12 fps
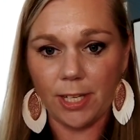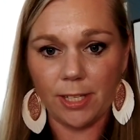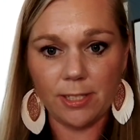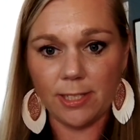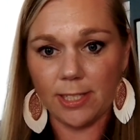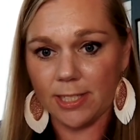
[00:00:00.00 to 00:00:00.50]

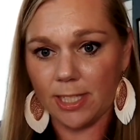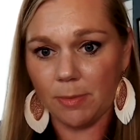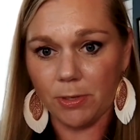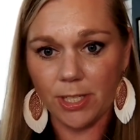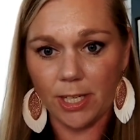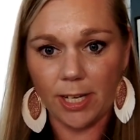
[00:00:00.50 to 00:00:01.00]
to
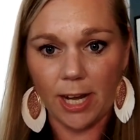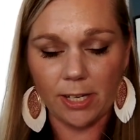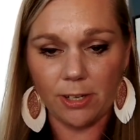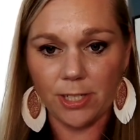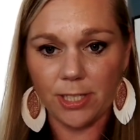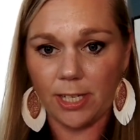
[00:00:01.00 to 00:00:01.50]
60%
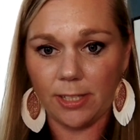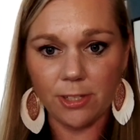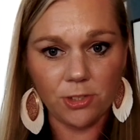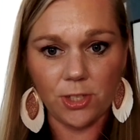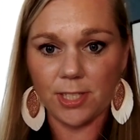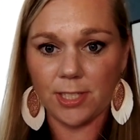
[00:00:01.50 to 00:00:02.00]
accuracy, and that's
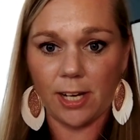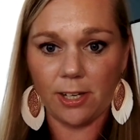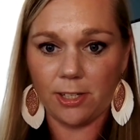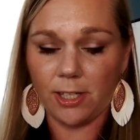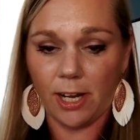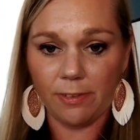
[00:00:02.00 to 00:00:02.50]
just not good
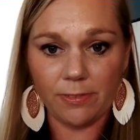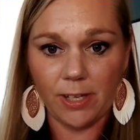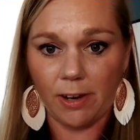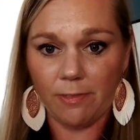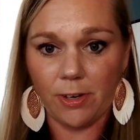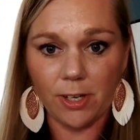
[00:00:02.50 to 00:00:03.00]
enough,
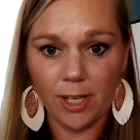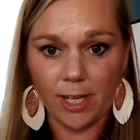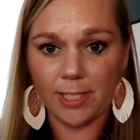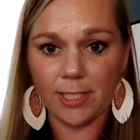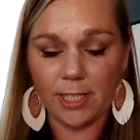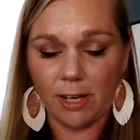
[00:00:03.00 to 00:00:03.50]
not for our
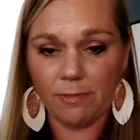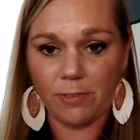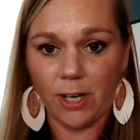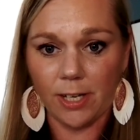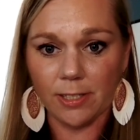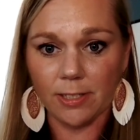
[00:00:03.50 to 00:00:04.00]
clients and not for
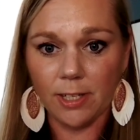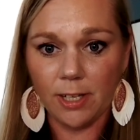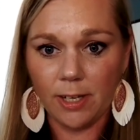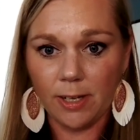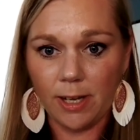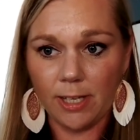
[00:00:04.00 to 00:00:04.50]
us,
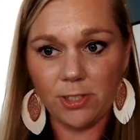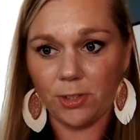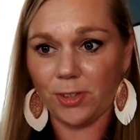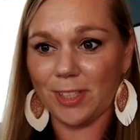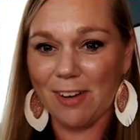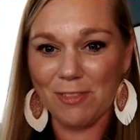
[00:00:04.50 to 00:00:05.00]
and
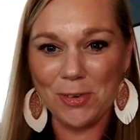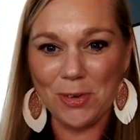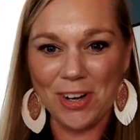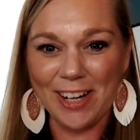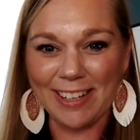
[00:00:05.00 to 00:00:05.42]
certainly not for Rory.